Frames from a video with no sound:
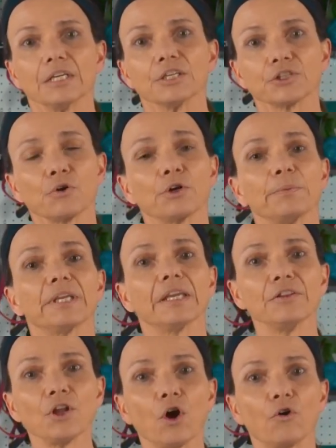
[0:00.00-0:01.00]
So to
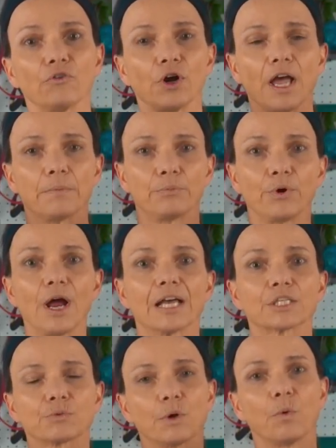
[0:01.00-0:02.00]
begin the overhead
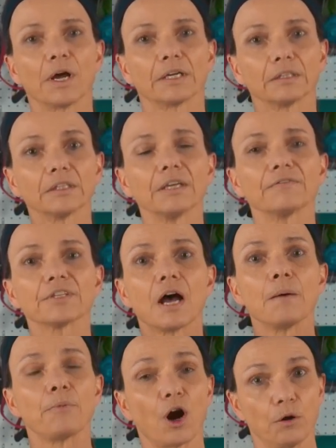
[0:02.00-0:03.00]
press, we want to lift
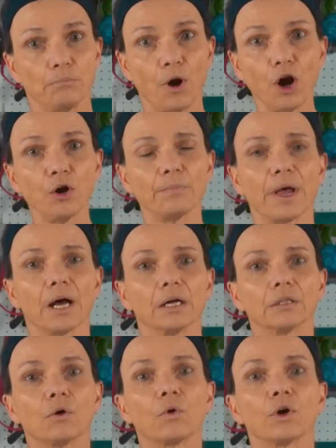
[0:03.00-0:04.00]
up our
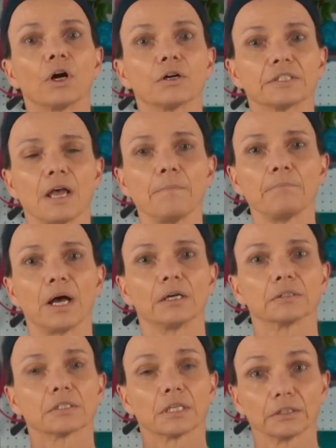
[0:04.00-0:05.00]
barbell or our
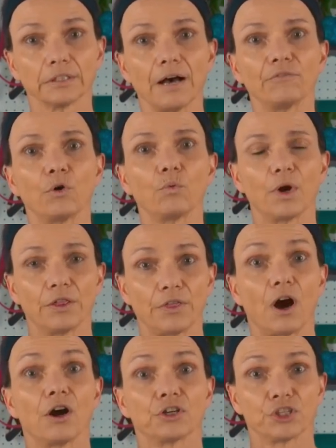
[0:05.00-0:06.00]
dumbbells level with
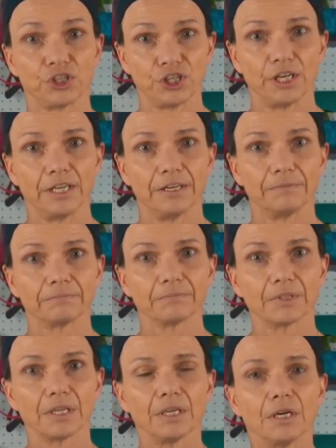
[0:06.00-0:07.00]
our chin.
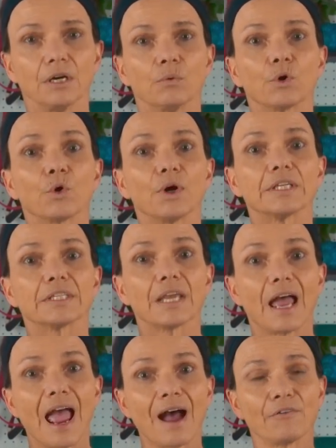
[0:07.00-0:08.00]
We're going to
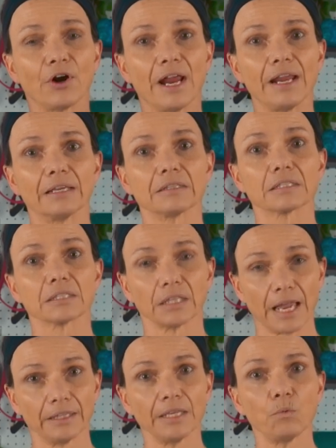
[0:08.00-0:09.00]
have our hands
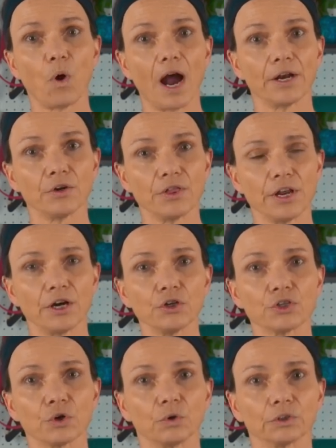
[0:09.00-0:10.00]
slightly wider than our
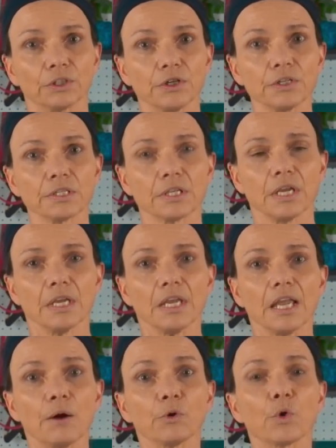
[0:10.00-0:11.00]
shoulders,
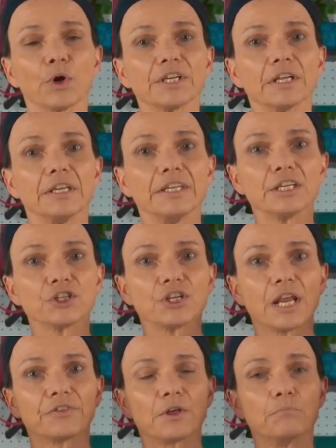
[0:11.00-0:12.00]
and we're going to
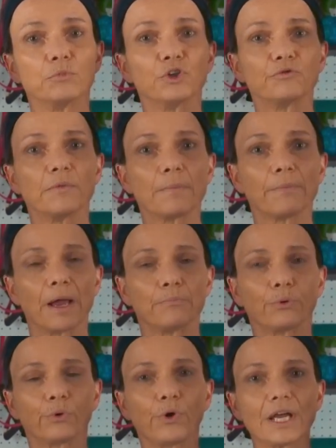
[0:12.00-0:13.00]
initiate the movement by
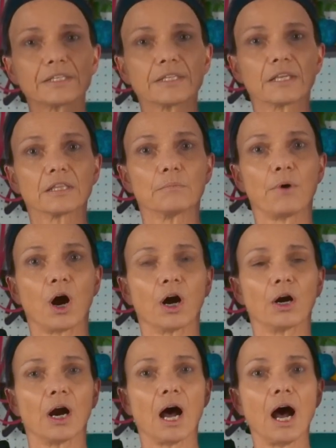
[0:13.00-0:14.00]
pressing the
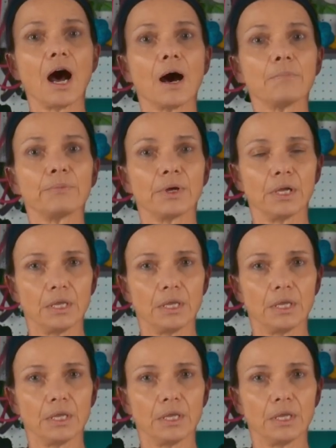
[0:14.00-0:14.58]
bar up,